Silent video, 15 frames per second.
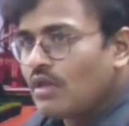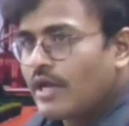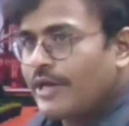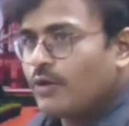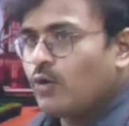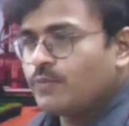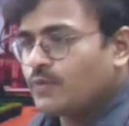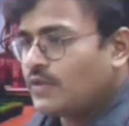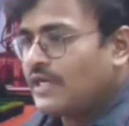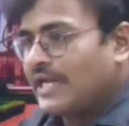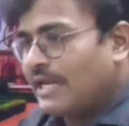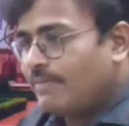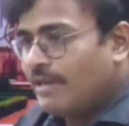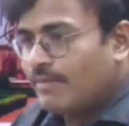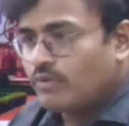I hope so that
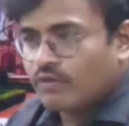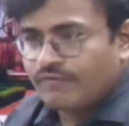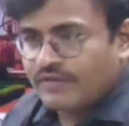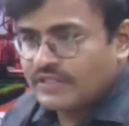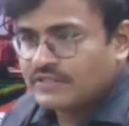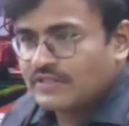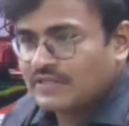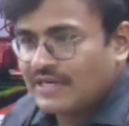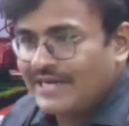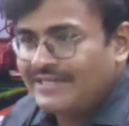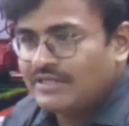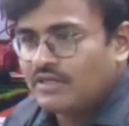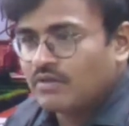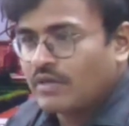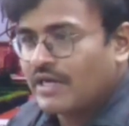I'll be able to finish this slide.
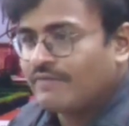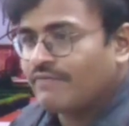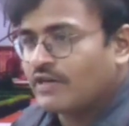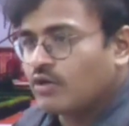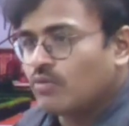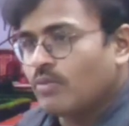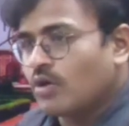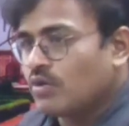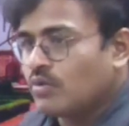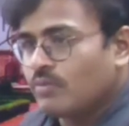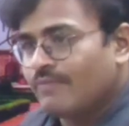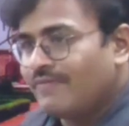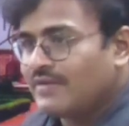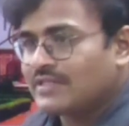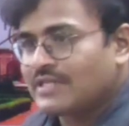Okay, for tomorrow
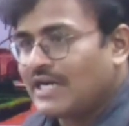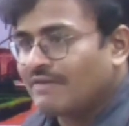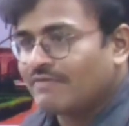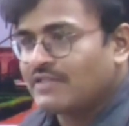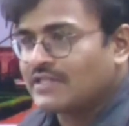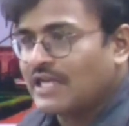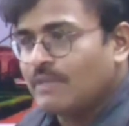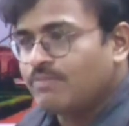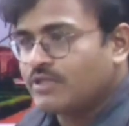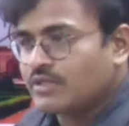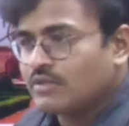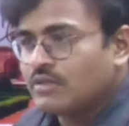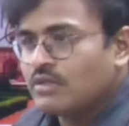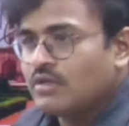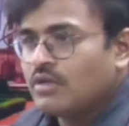we'll start with sculpture.
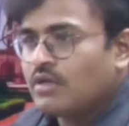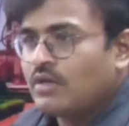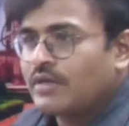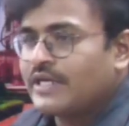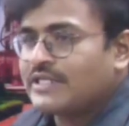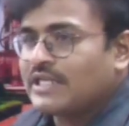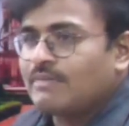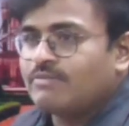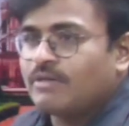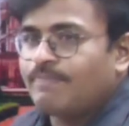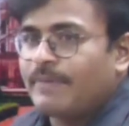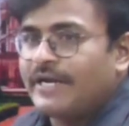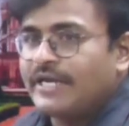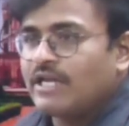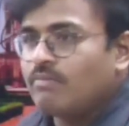Okay, sculpture,
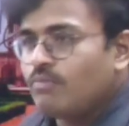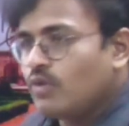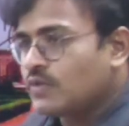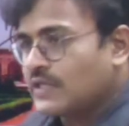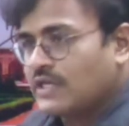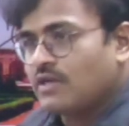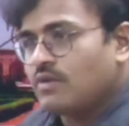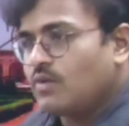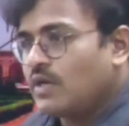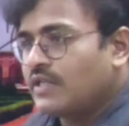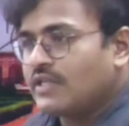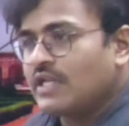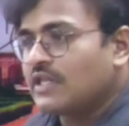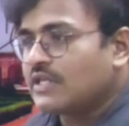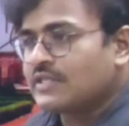painting, music. Only
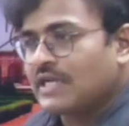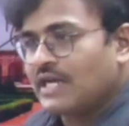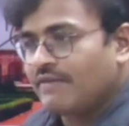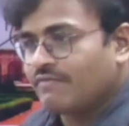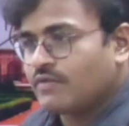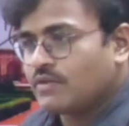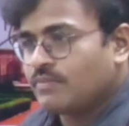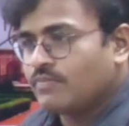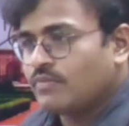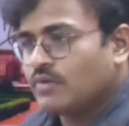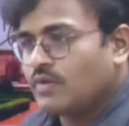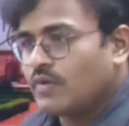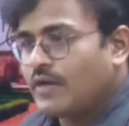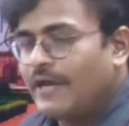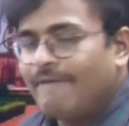3 things are left.
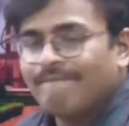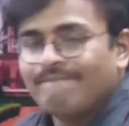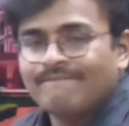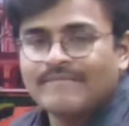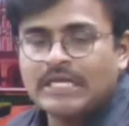Okay.